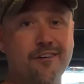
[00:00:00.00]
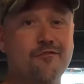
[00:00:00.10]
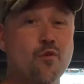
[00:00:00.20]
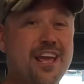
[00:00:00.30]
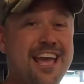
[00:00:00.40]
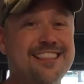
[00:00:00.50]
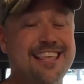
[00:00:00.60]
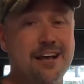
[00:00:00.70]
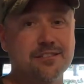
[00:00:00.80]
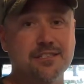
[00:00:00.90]

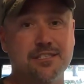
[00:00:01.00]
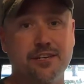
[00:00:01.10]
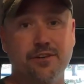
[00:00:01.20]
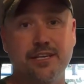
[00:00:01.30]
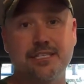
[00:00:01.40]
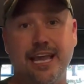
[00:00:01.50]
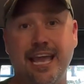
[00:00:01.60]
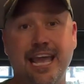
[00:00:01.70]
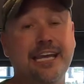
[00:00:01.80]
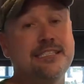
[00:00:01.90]
48,000 series
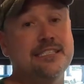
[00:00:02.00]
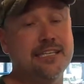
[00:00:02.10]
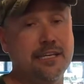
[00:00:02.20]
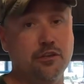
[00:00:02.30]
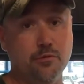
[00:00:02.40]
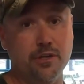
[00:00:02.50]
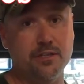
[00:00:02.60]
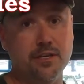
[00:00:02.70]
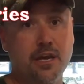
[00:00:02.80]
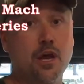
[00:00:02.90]
AC
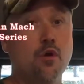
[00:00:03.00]
unit,